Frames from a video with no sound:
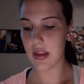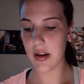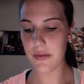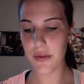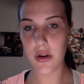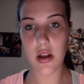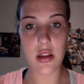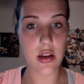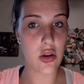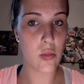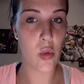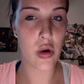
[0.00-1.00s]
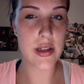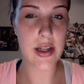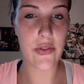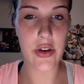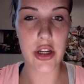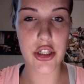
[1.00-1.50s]
for a little more
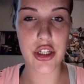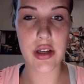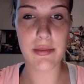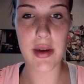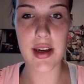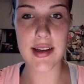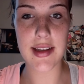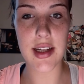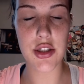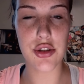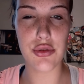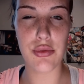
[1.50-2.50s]
definition because I do